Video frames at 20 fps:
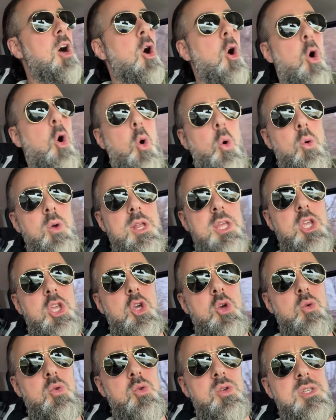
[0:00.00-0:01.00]
only
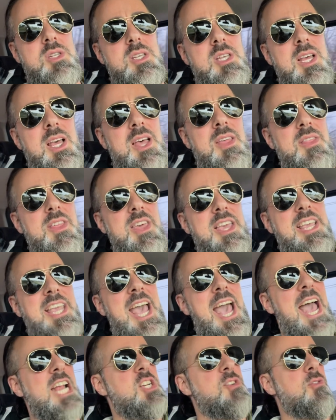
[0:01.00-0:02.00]
use the
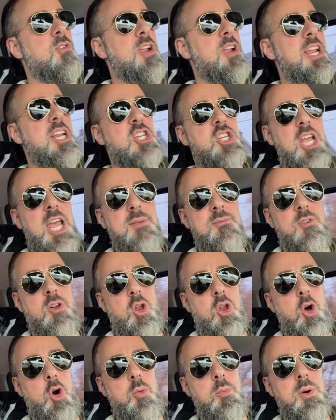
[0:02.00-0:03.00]
cash for each
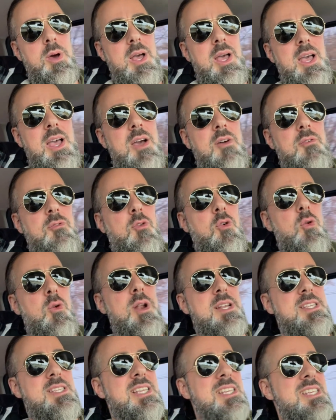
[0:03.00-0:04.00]
envelope for
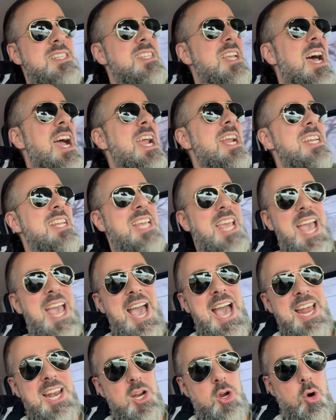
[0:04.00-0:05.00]
its designed
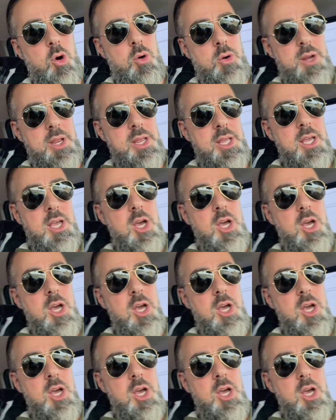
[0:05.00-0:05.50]
category.